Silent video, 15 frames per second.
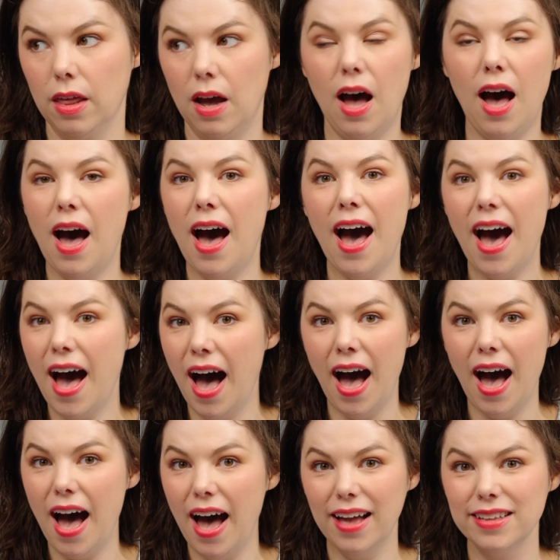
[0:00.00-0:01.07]
ha ha ha ha
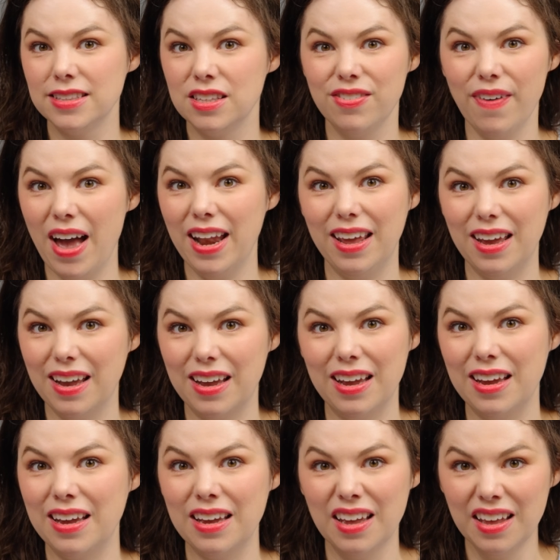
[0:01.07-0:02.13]
ha, it's
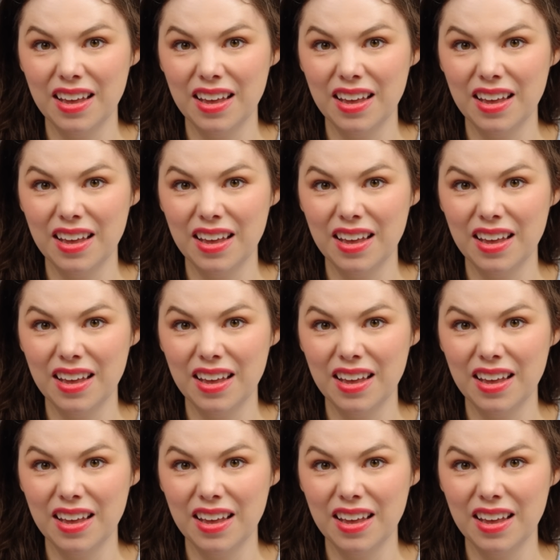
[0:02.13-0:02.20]
funny.